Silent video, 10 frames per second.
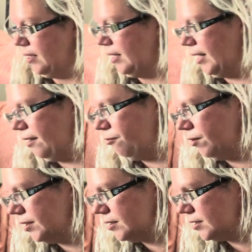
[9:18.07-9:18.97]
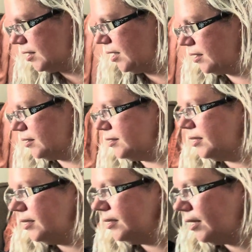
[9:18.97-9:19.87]
I have one sock
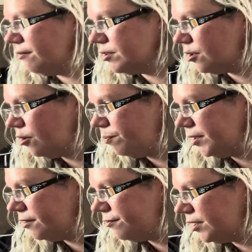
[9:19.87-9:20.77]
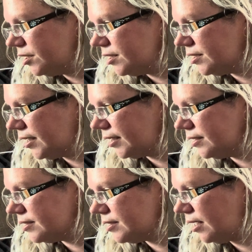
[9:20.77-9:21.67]
done. I was hoping to finish the second
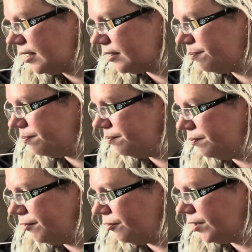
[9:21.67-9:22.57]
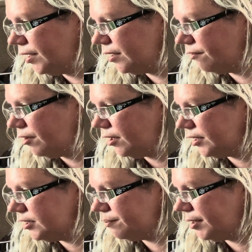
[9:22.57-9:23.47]
sock before the end of
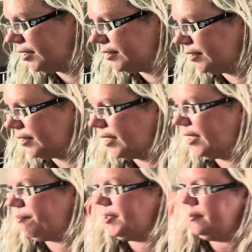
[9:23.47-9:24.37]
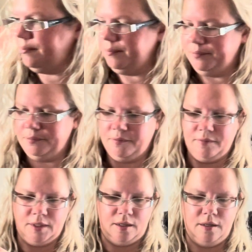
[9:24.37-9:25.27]
August, but it didn't happen.
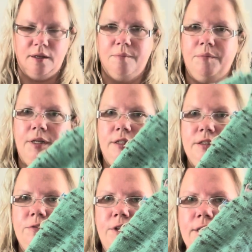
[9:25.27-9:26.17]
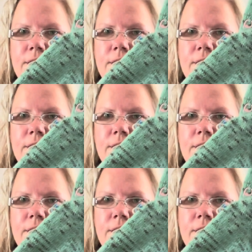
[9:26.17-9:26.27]
But here's the one.